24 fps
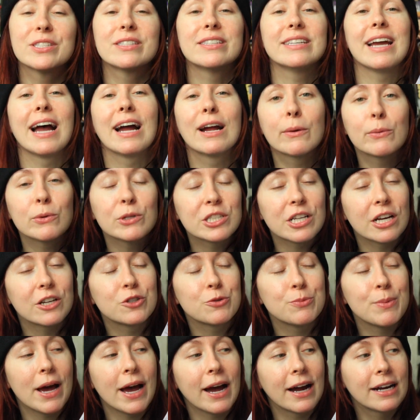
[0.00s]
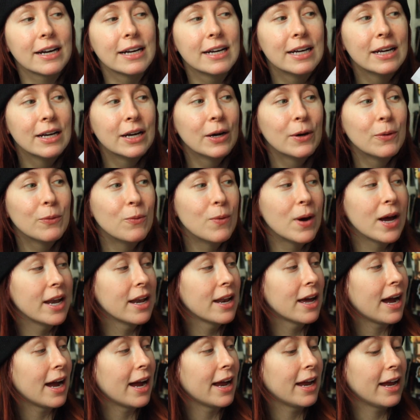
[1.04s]
see. I will touch back
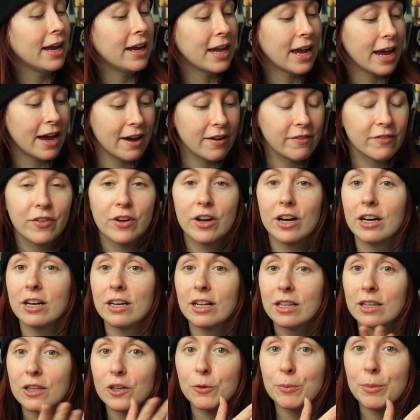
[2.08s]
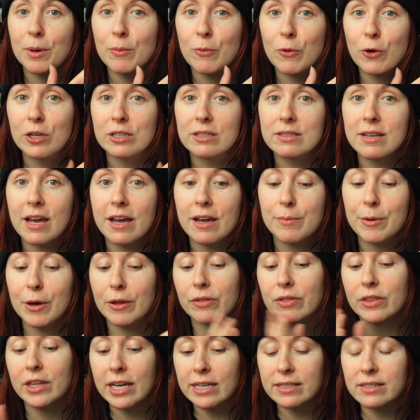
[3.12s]
when I have a little bit more to say
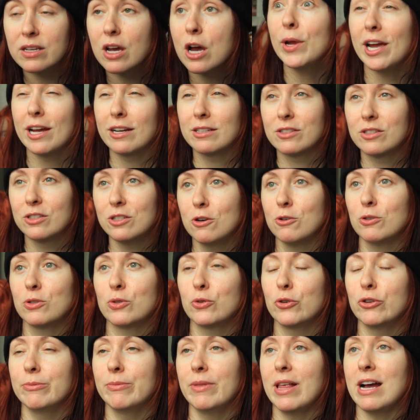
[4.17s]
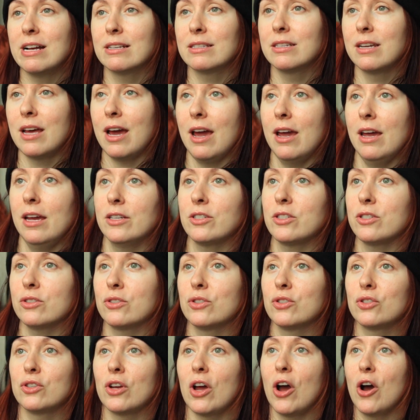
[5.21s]
about this. We had a snowstorm last night,
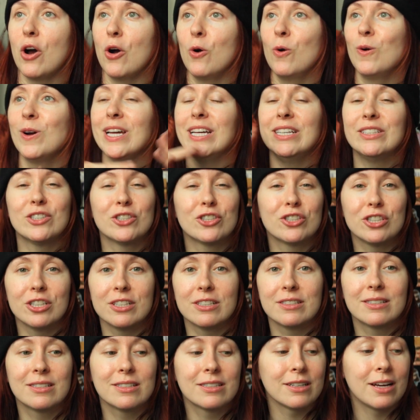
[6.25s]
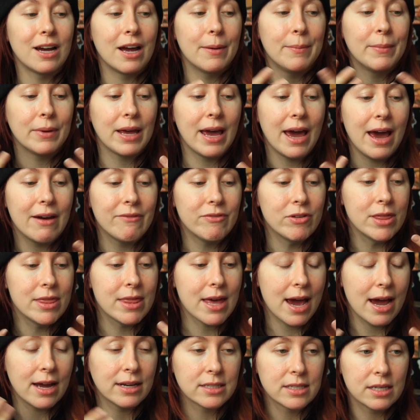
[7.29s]
so it's just, I'm having
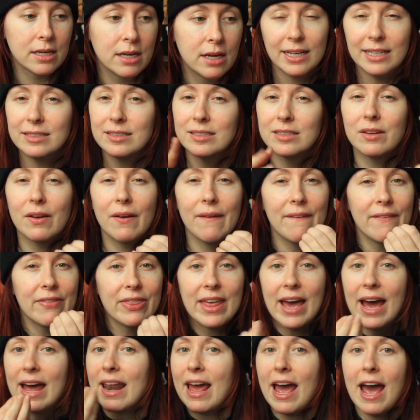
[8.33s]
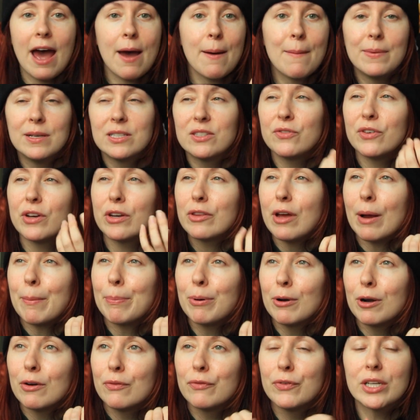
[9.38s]
that. It's that atmosphere, that
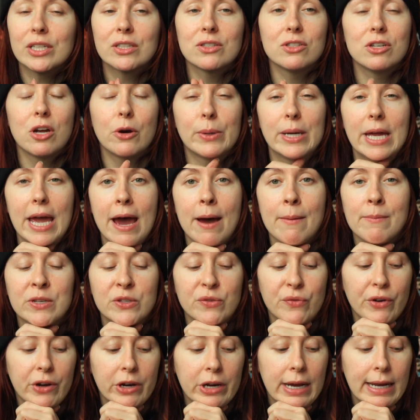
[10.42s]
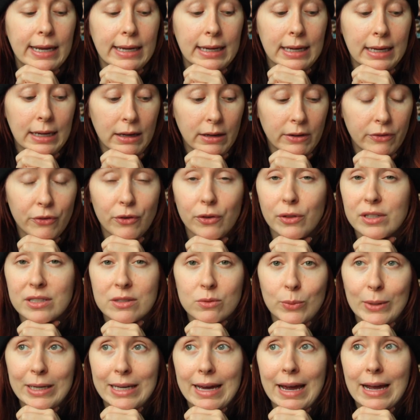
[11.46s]
perfect snowy atmosphere I need for
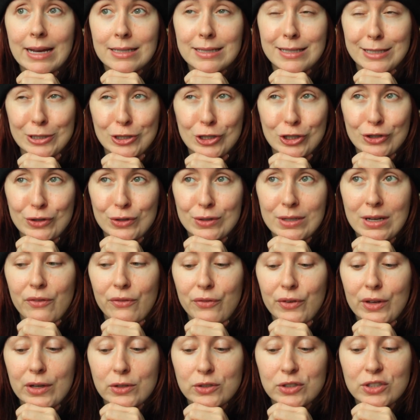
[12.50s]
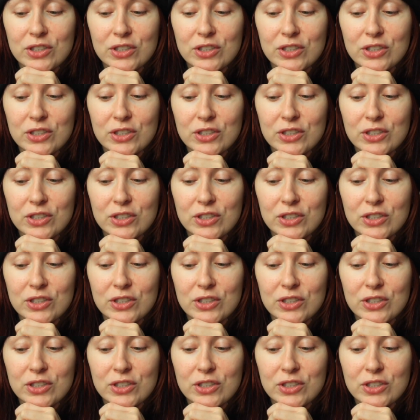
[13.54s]
this weekend to just feel